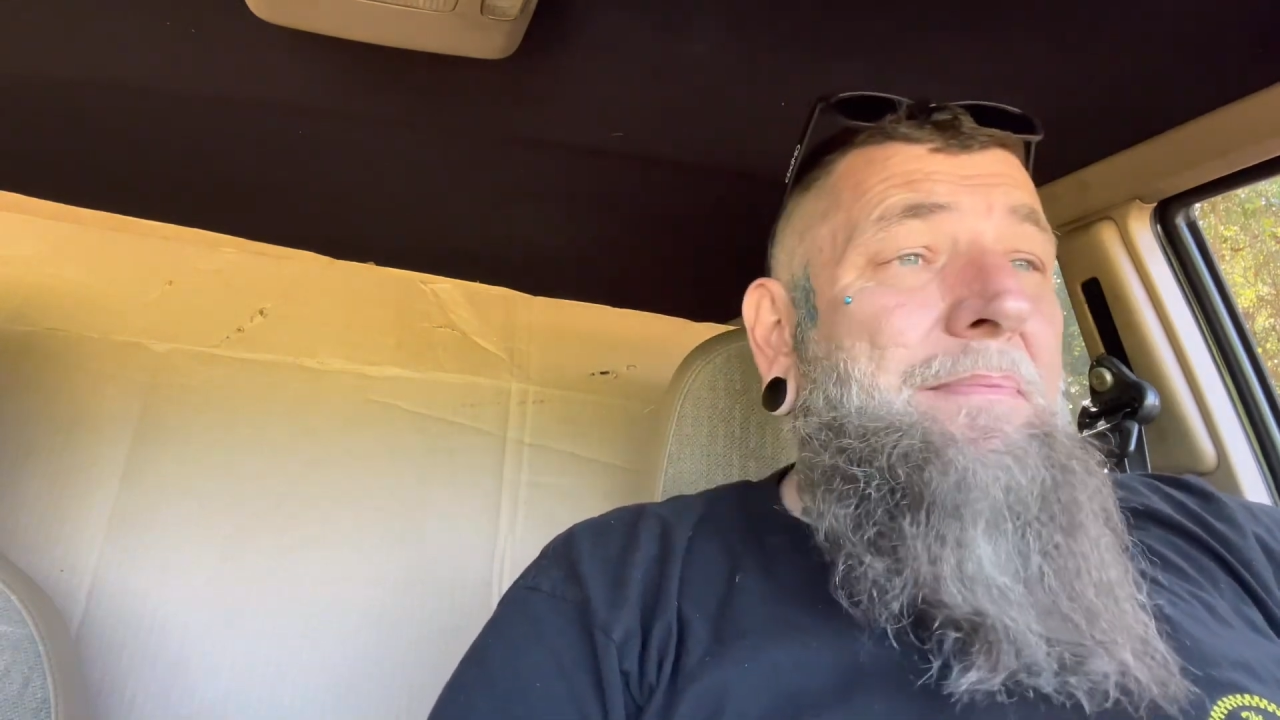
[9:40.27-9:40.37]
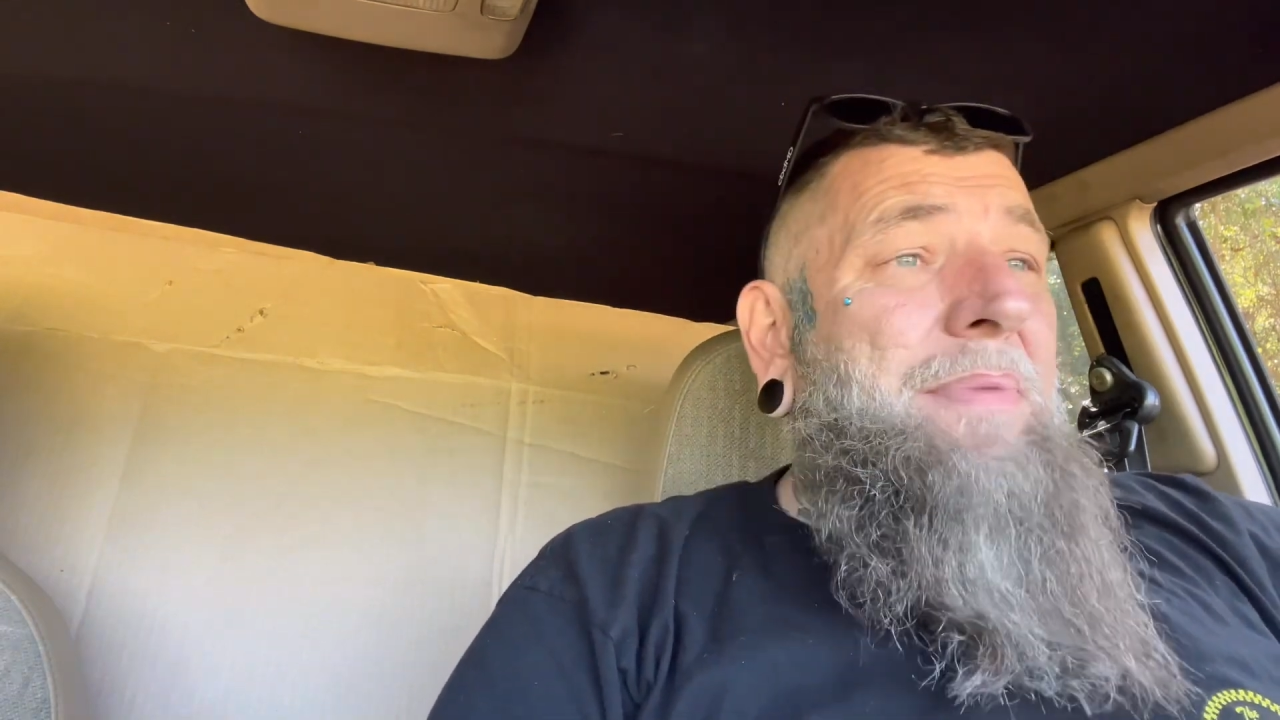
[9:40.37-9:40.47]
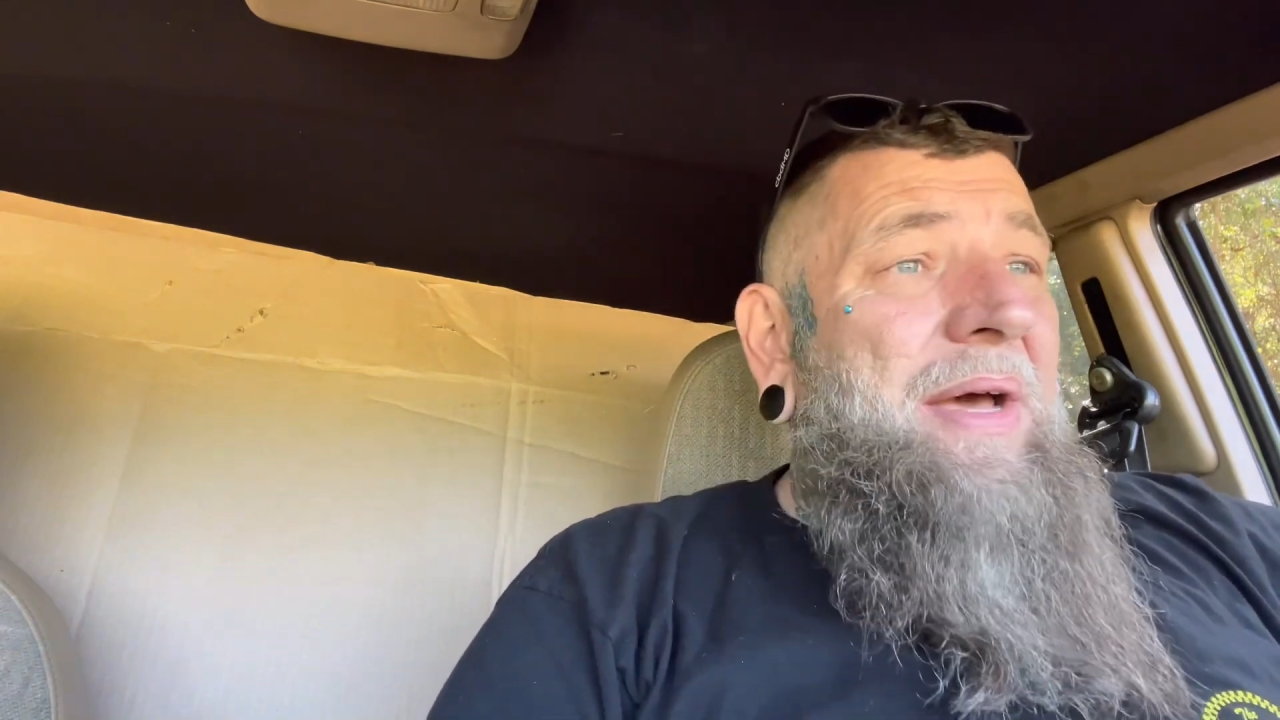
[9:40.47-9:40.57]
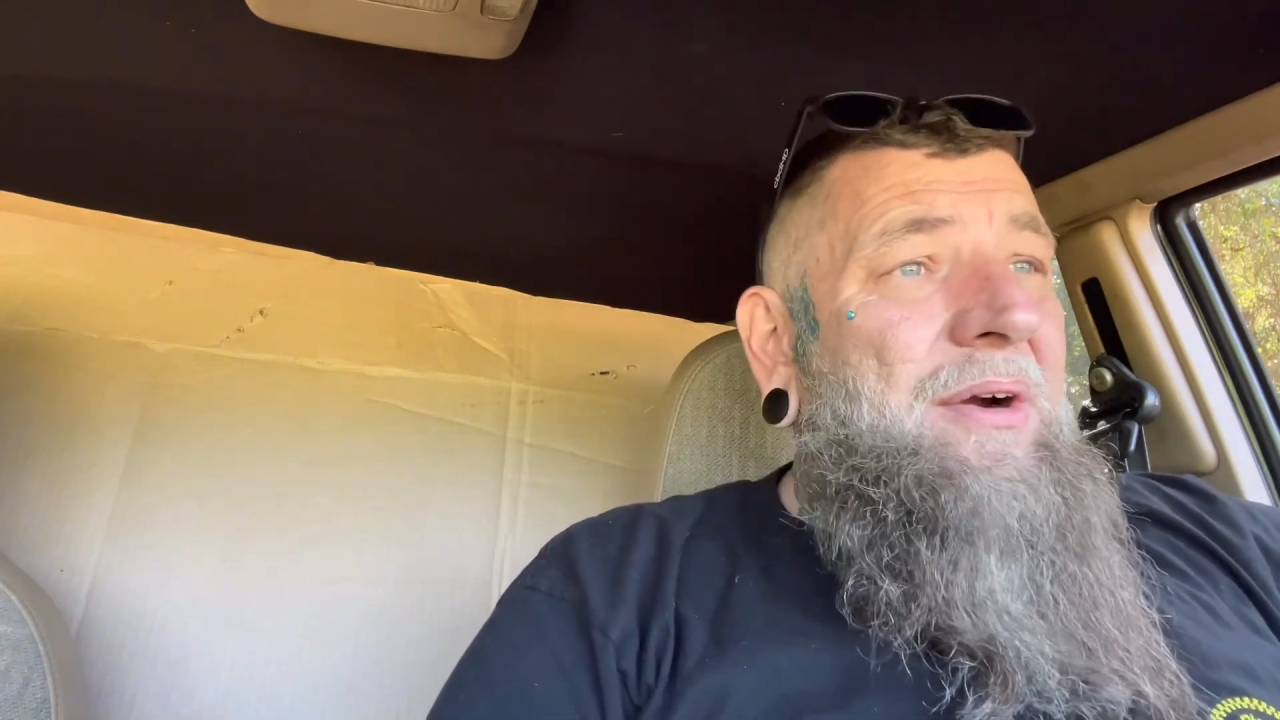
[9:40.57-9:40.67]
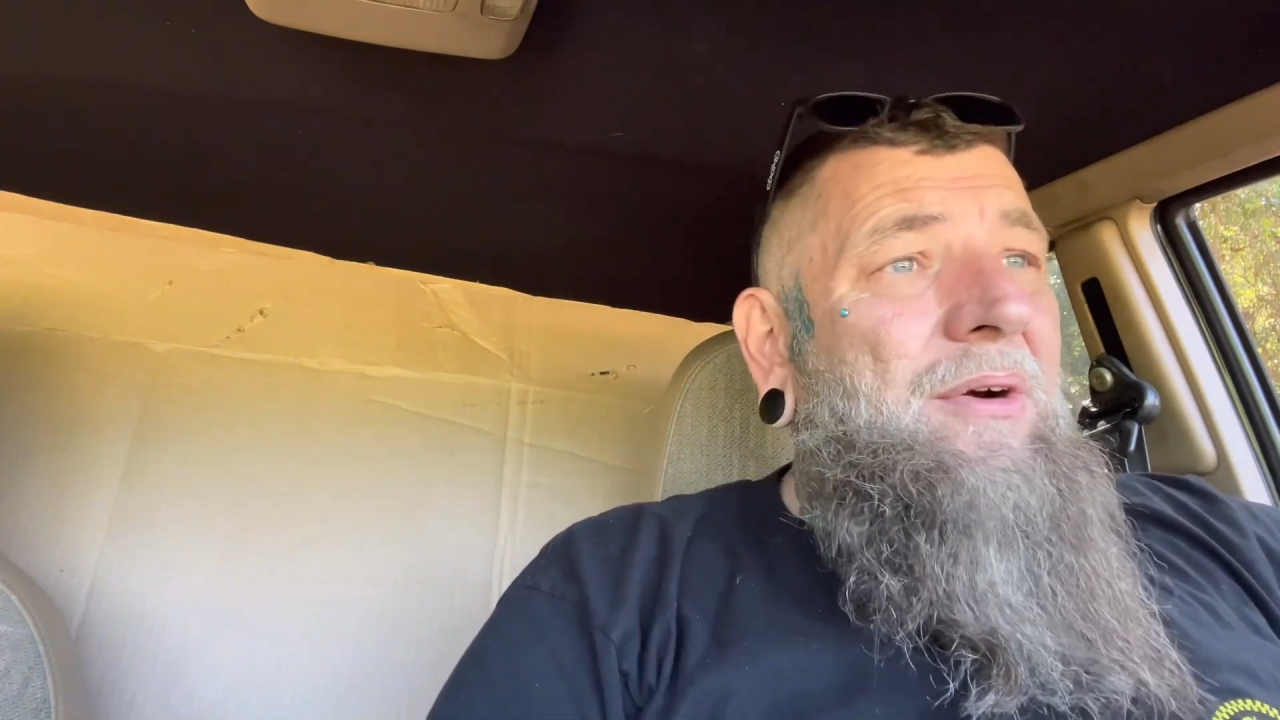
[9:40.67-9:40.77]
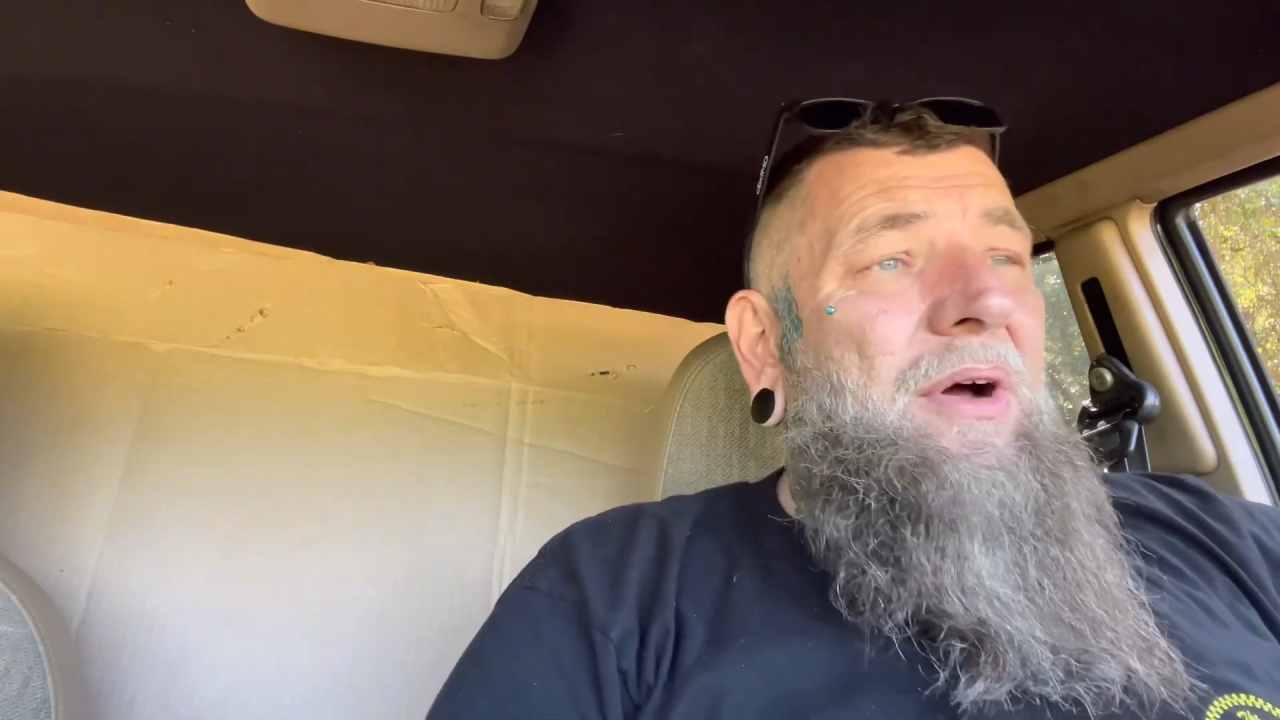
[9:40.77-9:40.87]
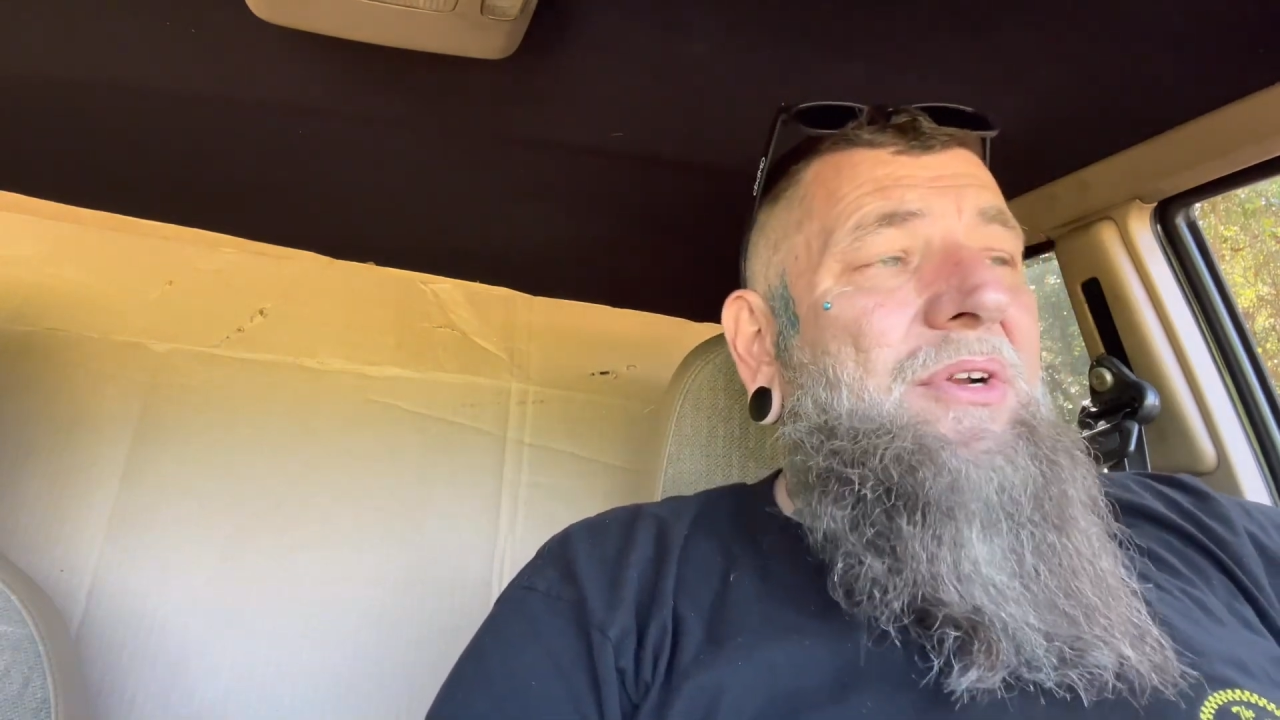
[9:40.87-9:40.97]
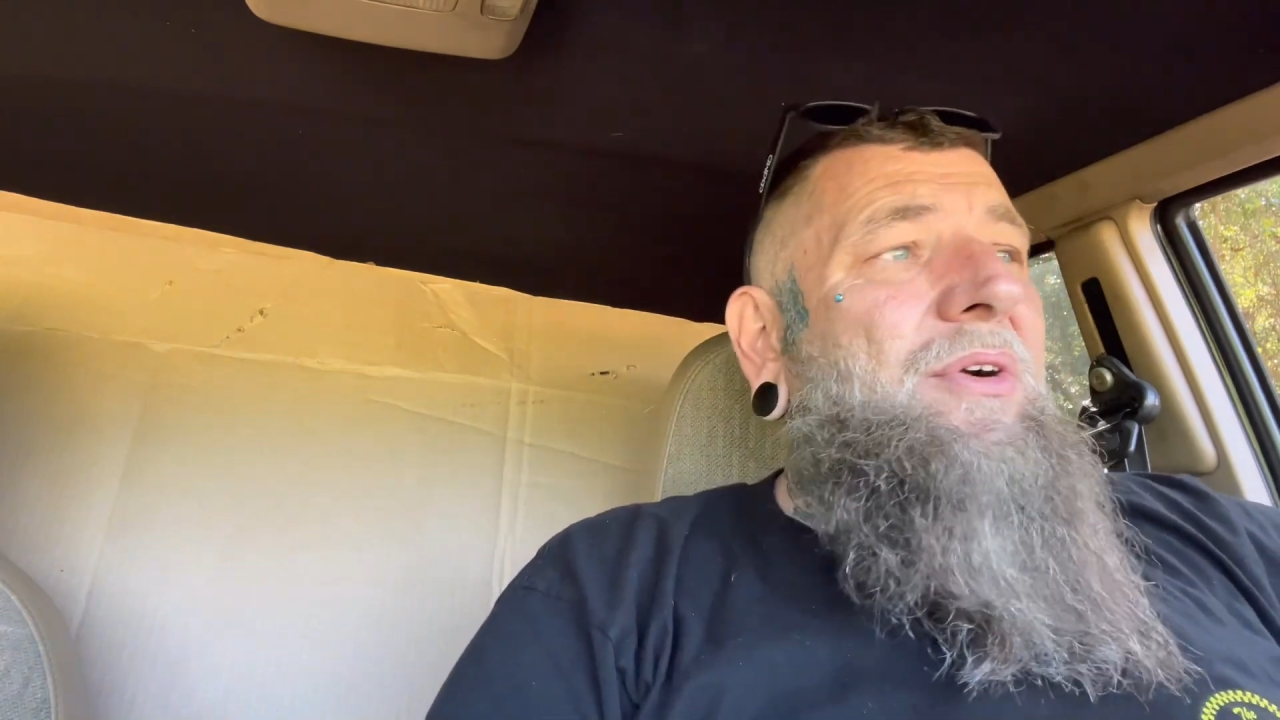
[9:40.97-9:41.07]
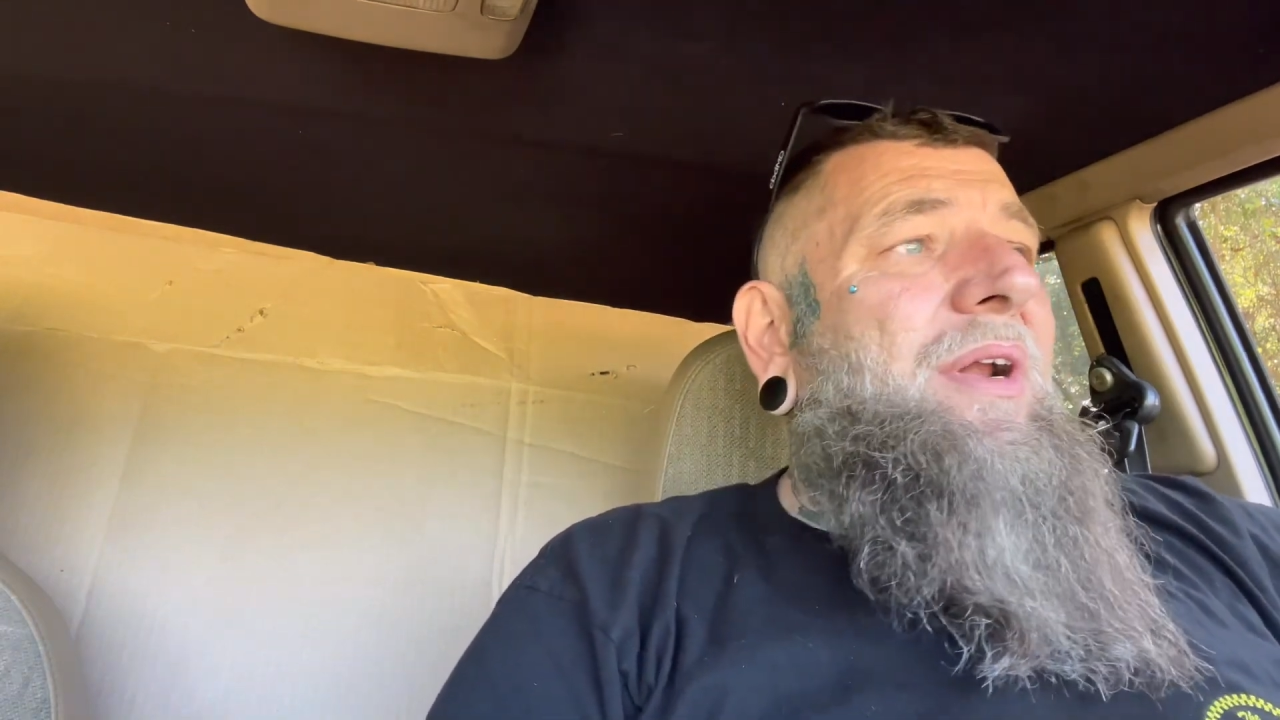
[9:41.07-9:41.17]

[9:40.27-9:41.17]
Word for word: better on your